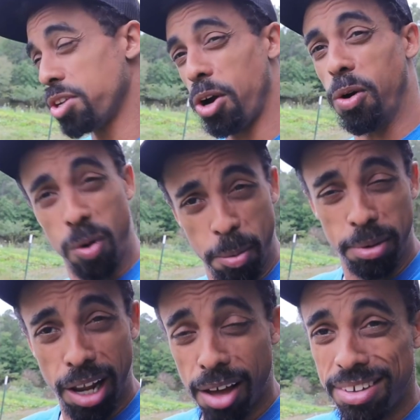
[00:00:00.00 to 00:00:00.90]
So
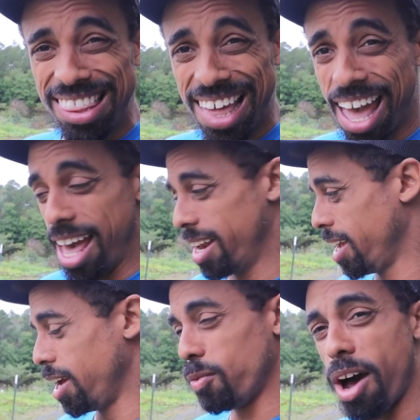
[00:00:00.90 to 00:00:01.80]
I'm loving that.
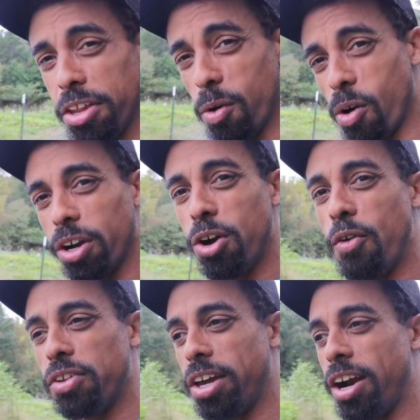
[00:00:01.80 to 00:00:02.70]
While they're working
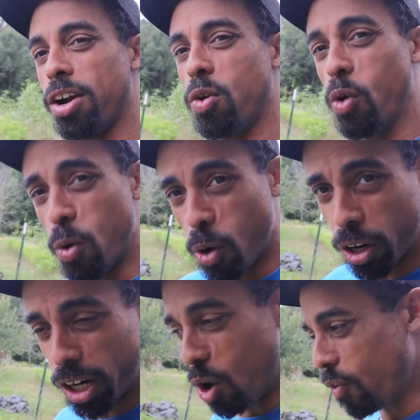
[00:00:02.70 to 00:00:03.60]
over there, we're
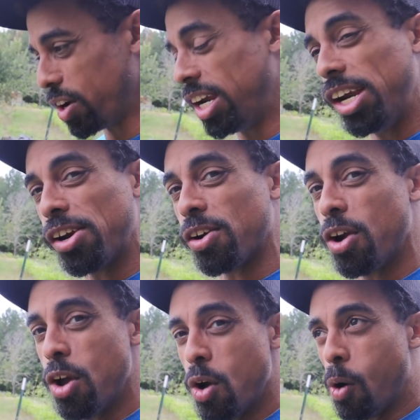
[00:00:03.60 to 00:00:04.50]
working over
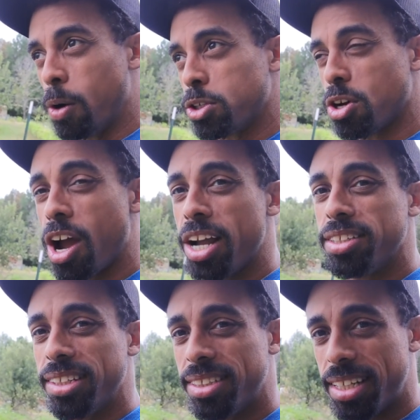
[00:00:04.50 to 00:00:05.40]
here
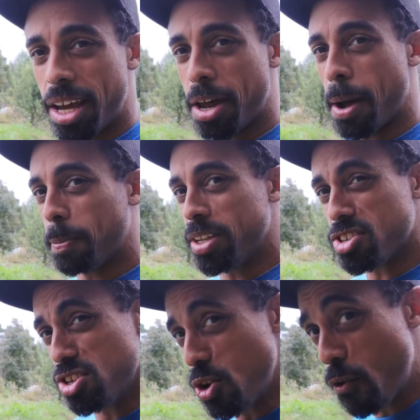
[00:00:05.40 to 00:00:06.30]
trying to set up
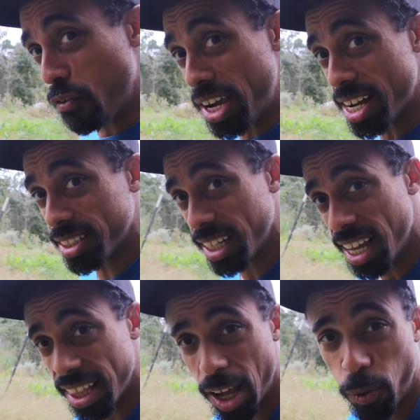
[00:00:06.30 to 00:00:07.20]
this new fence
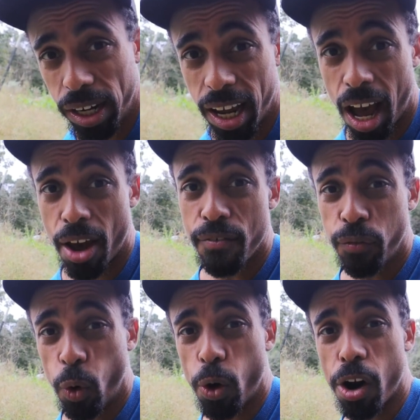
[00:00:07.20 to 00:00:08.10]
that we got
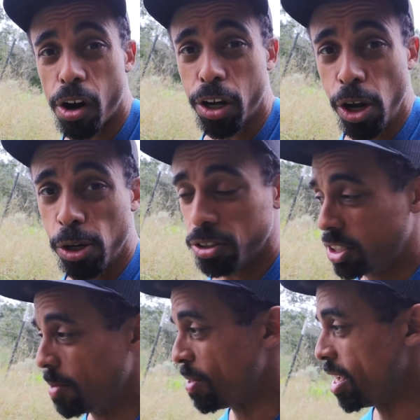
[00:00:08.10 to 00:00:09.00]
for our
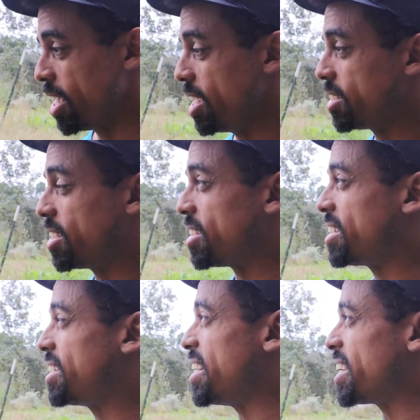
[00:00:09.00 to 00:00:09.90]
goats. It's a
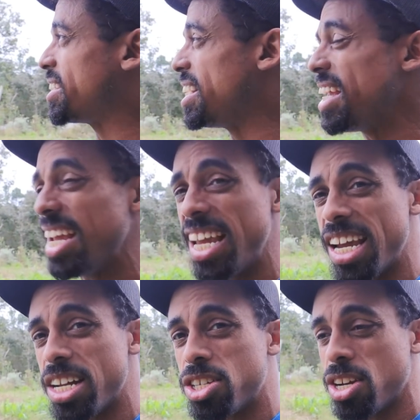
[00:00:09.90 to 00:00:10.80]
60
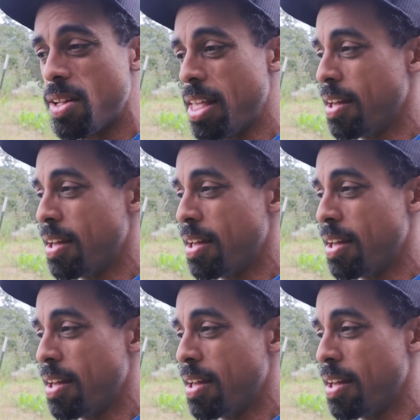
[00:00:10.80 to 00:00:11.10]
inch